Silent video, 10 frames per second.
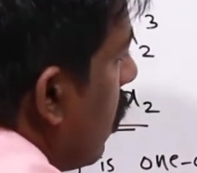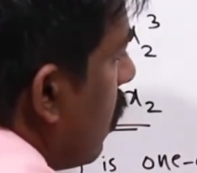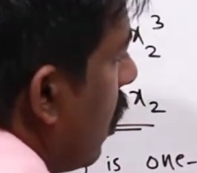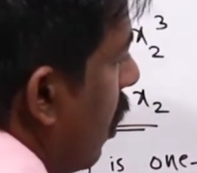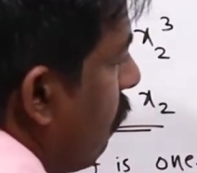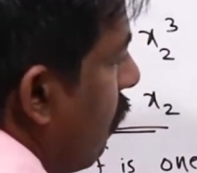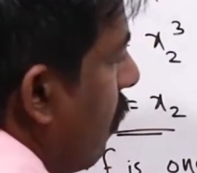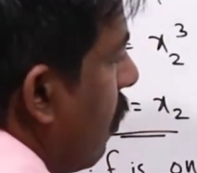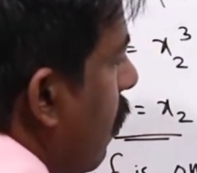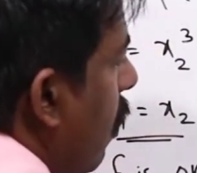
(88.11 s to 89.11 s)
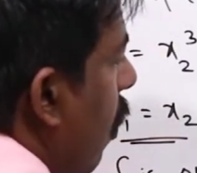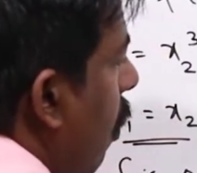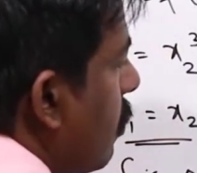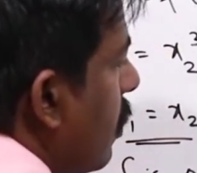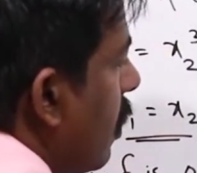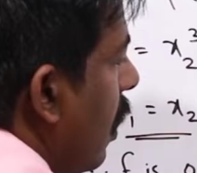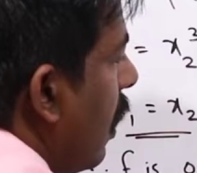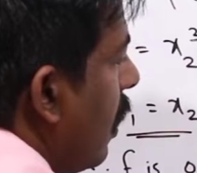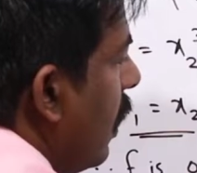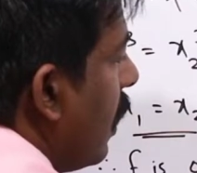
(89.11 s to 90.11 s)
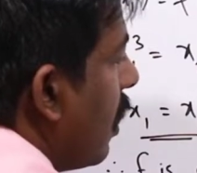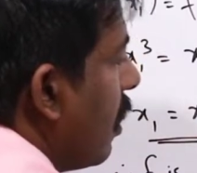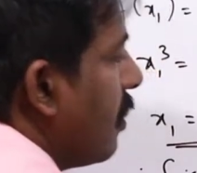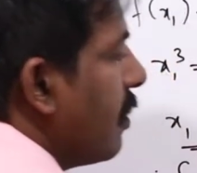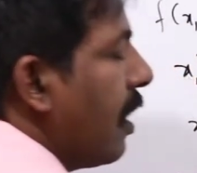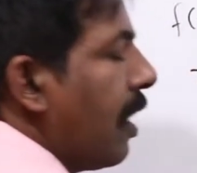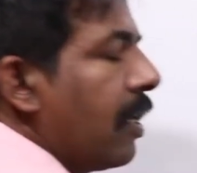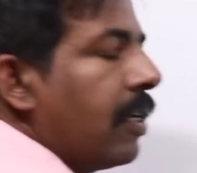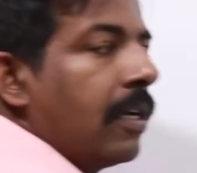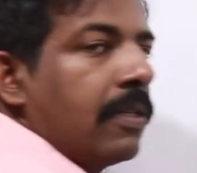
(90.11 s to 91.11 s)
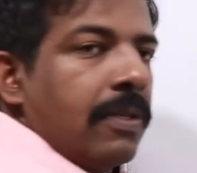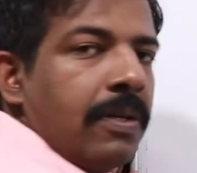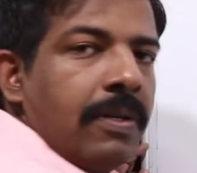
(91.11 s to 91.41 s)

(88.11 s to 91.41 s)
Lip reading: Therefore option D is the correct answer.